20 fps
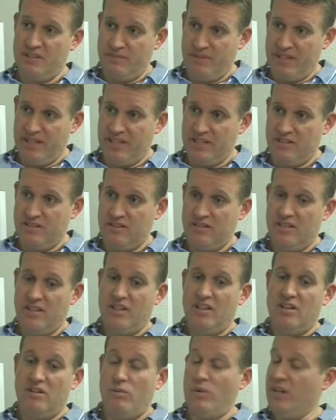because
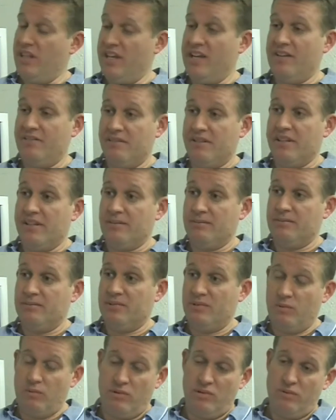we're there for them.
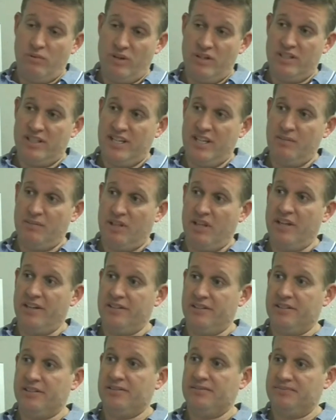We're team
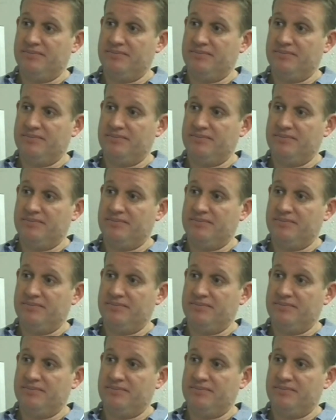players.